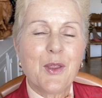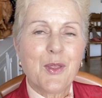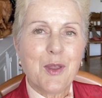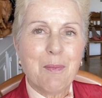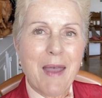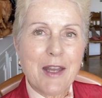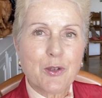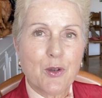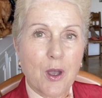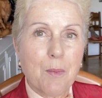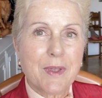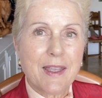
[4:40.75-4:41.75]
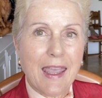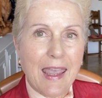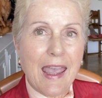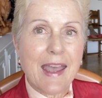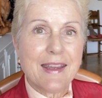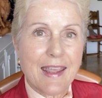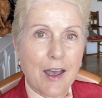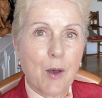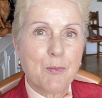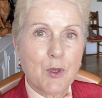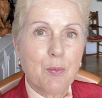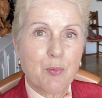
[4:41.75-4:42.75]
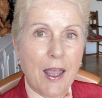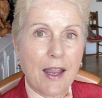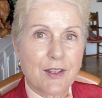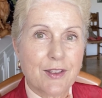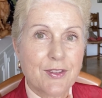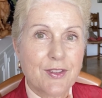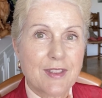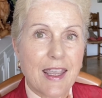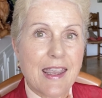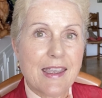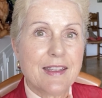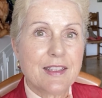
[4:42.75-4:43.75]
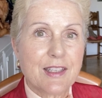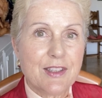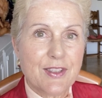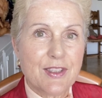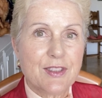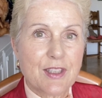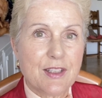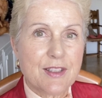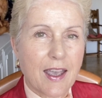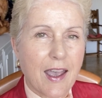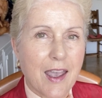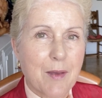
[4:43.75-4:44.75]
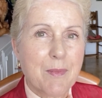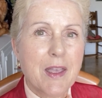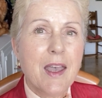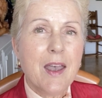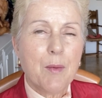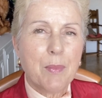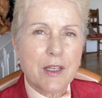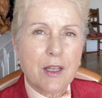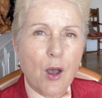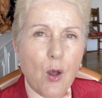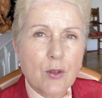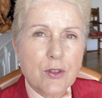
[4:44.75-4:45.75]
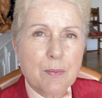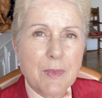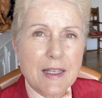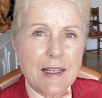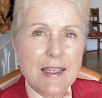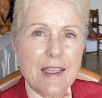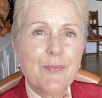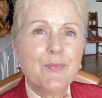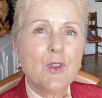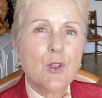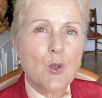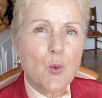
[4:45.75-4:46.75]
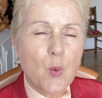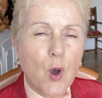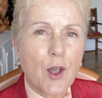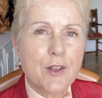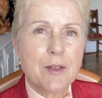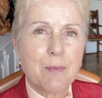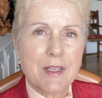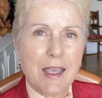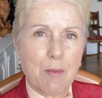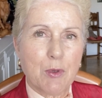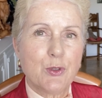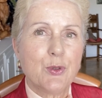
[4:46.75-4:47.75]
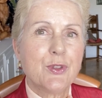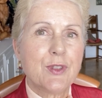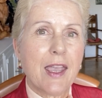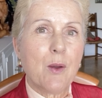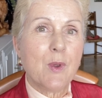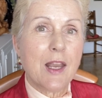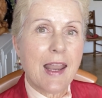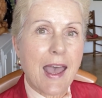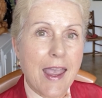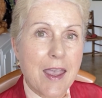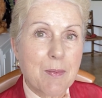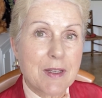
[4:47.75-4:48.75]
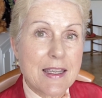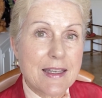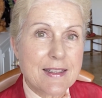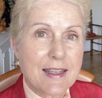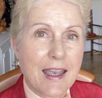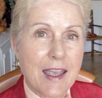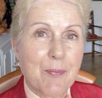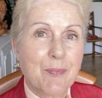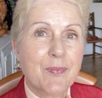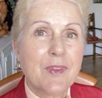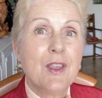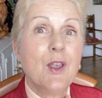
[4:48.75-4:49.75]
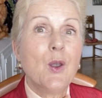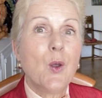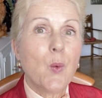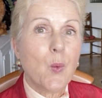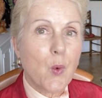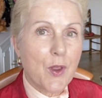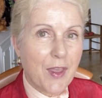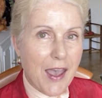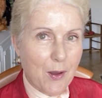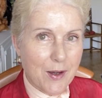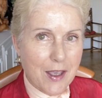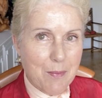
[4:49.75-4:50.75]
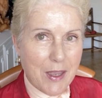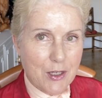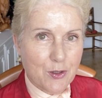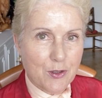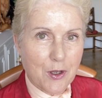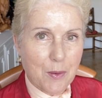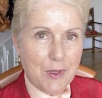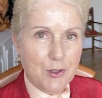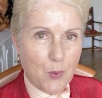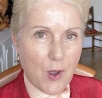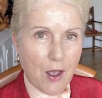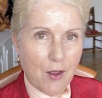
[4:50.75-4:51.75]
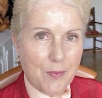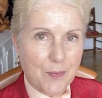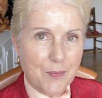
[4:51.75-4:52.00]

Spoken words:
The metronome can help you practice staying in consistent time, but ultimately you want to be able to stay reliably in time without a metronome as well.